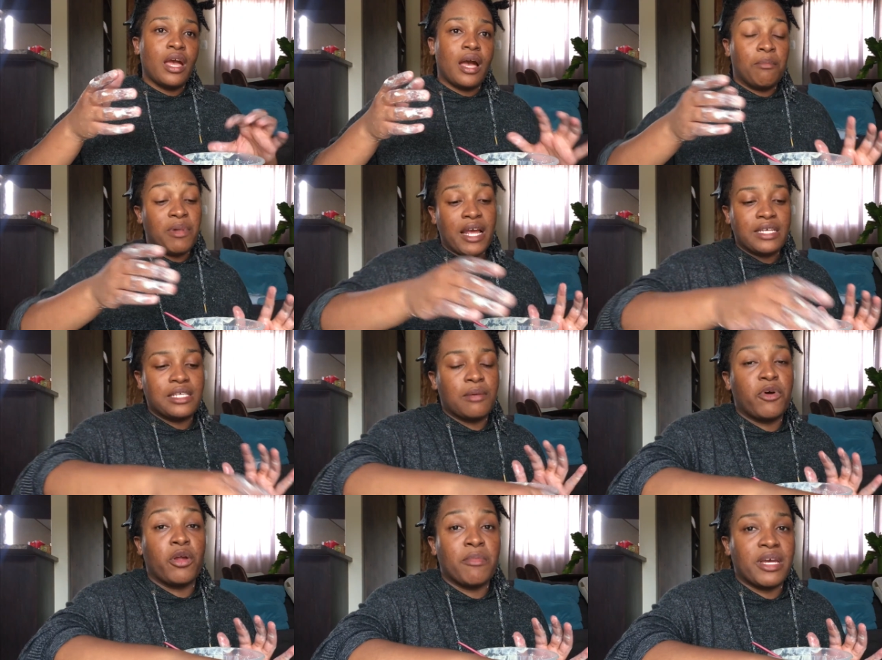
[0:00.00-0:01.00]
apply
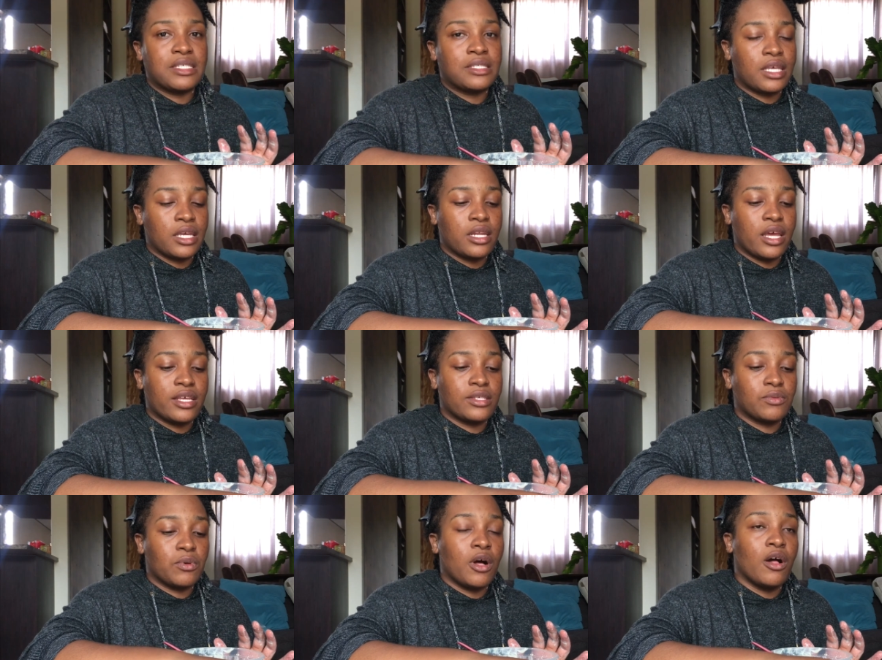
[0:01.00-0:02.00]
some on my skin
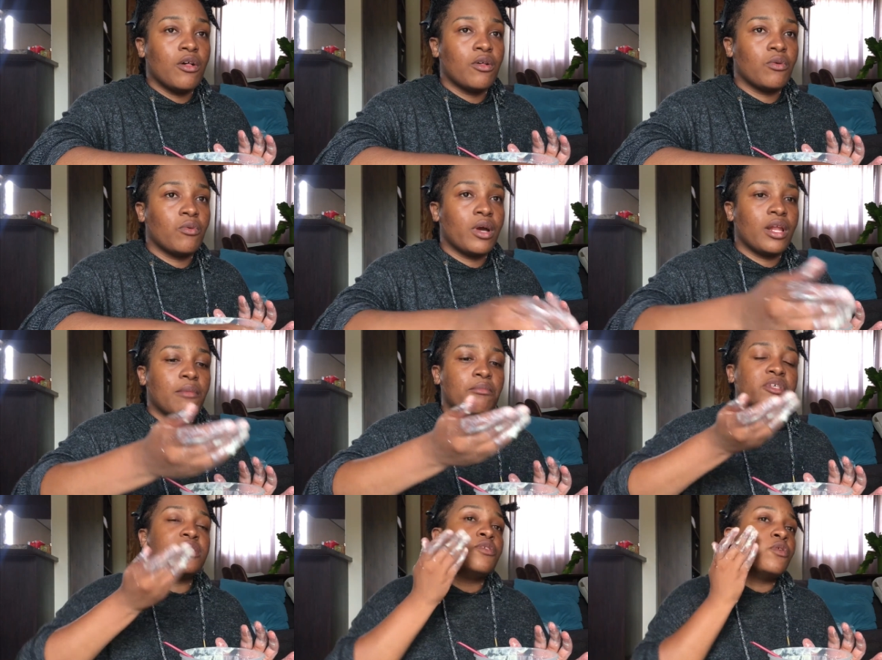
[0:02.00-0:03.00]
as well while I'm
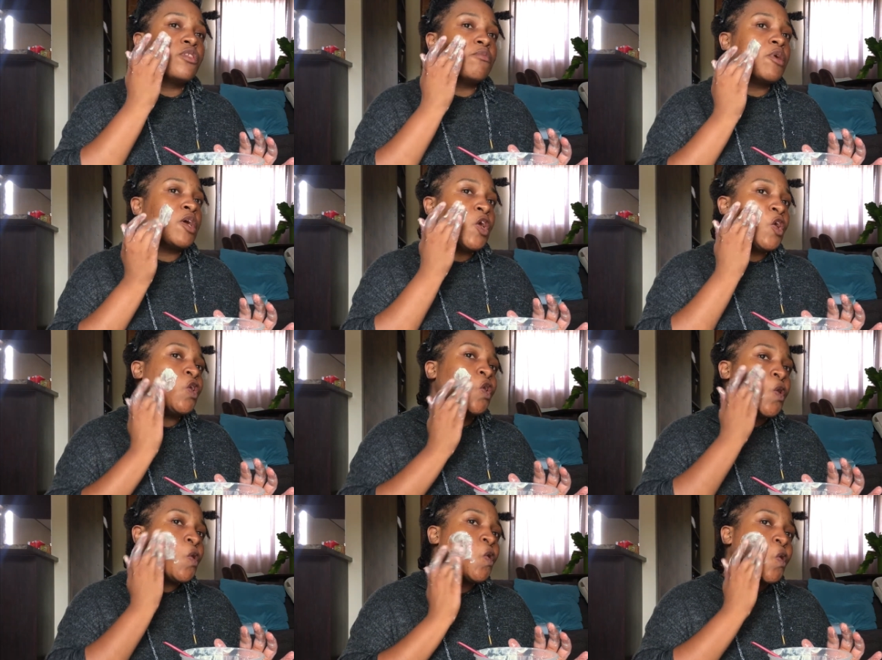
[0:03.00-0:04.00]
busy with my
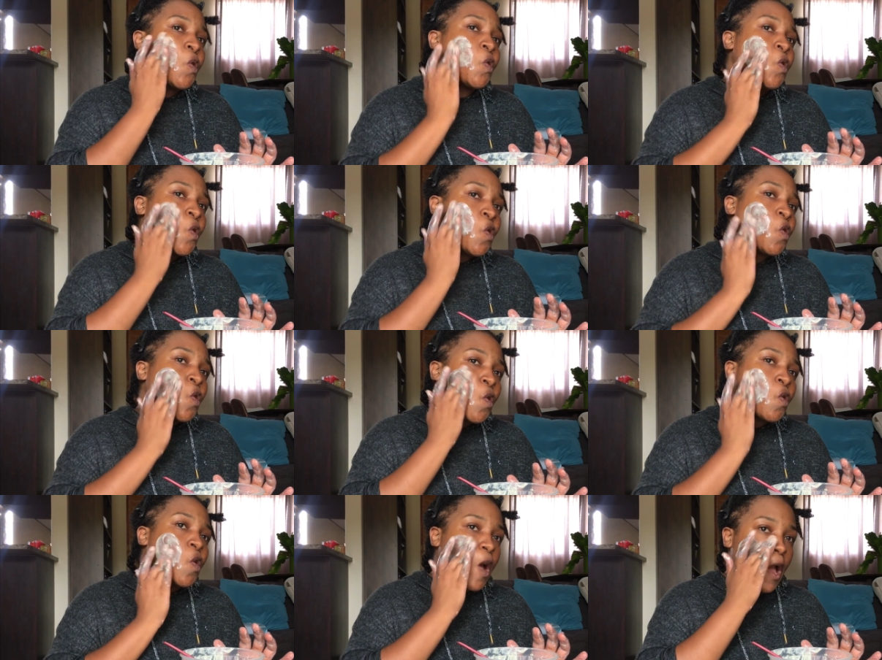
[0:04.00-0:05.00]
hair.
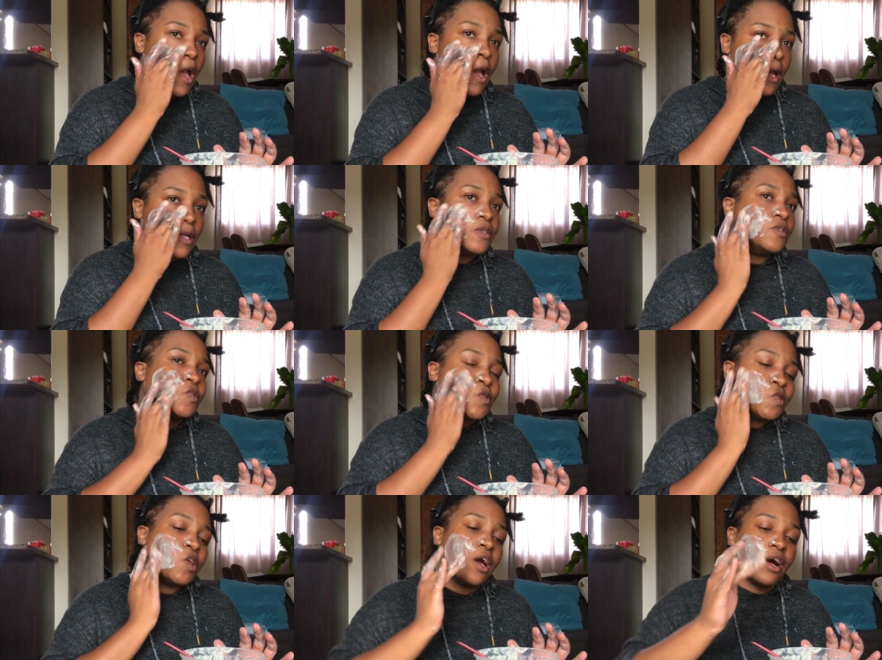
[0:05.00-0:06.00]

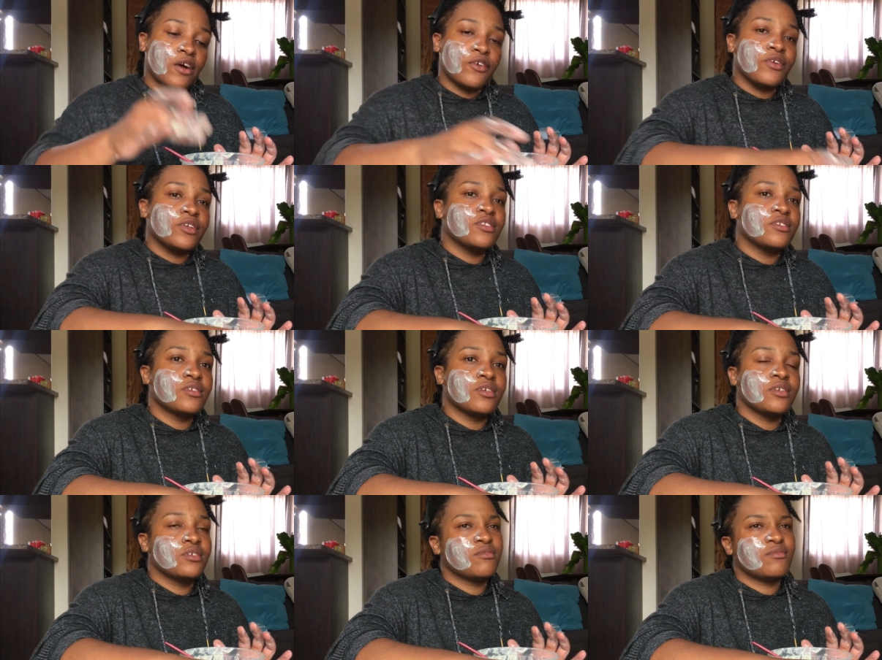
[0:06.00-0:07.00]
And yeah, I'll rinse
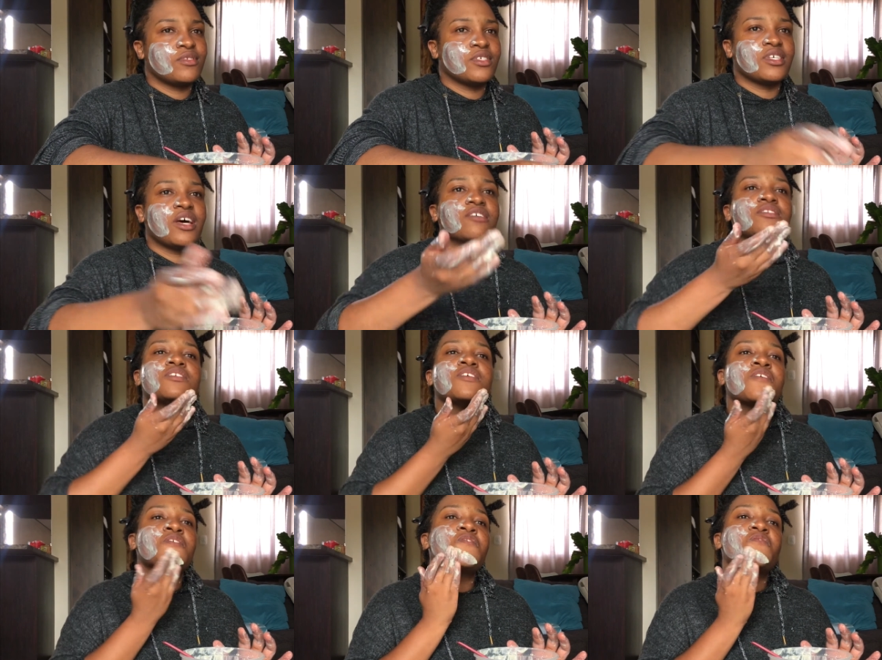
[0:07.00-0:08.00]
this out
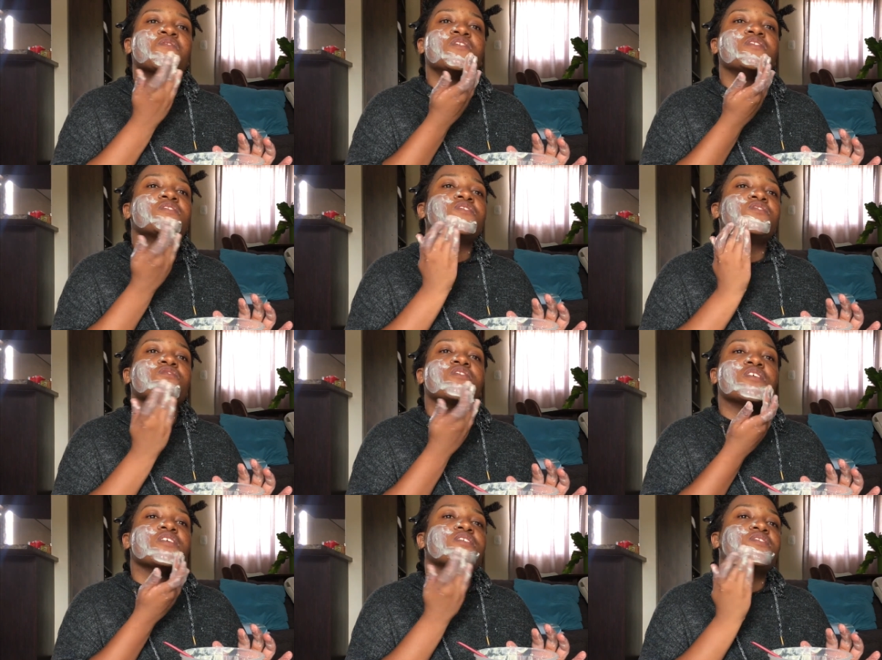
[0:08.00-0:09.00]
once it
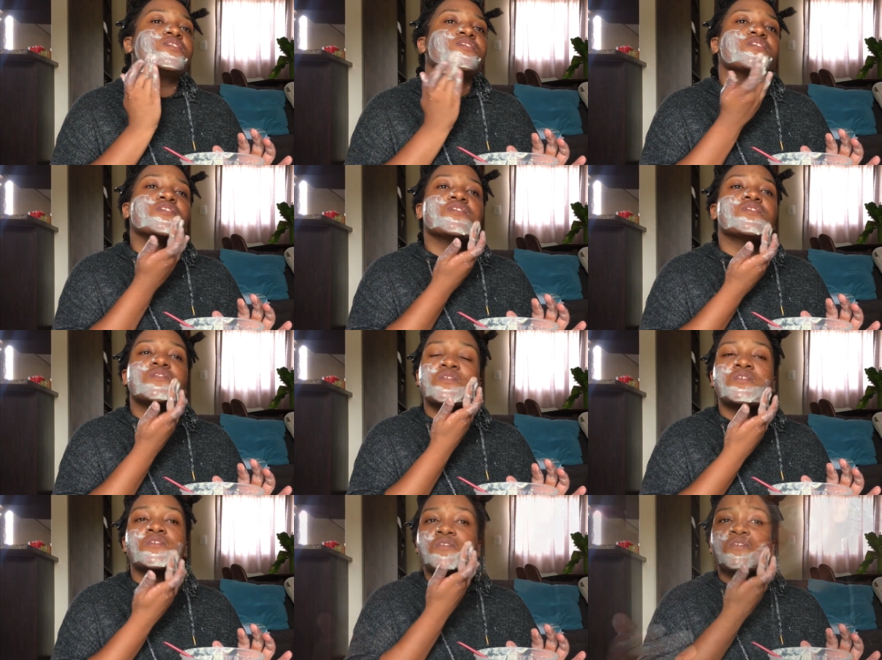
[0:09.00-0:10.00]
dries. So
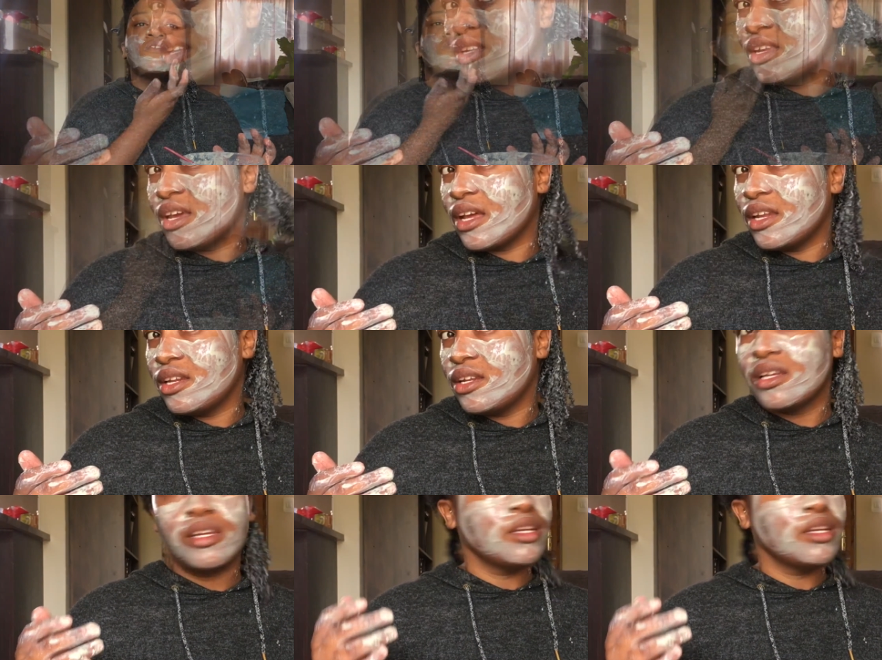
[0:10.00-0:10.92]
done.